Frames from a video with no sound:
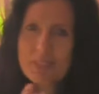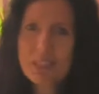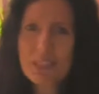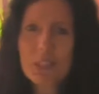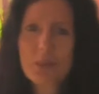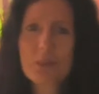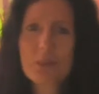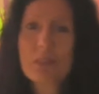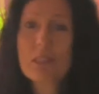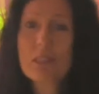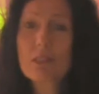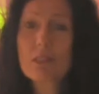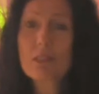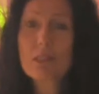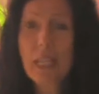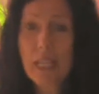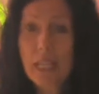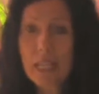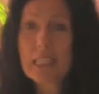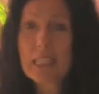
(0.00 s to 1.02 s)
you will need to
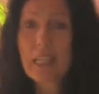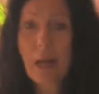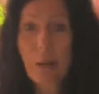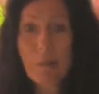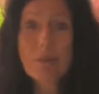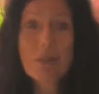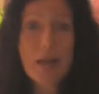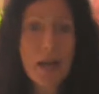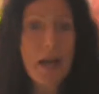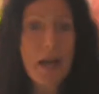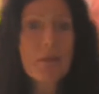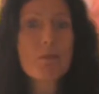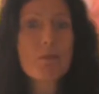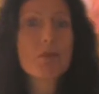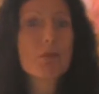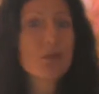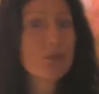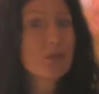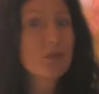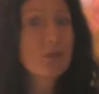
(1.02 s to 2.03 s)
take some time
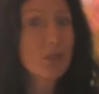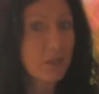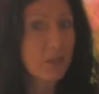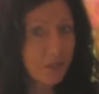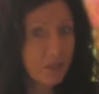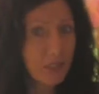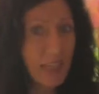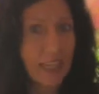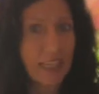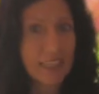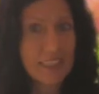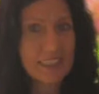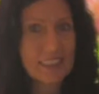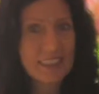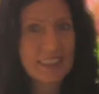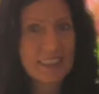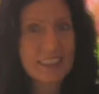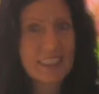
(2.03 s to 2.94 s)
to reflect,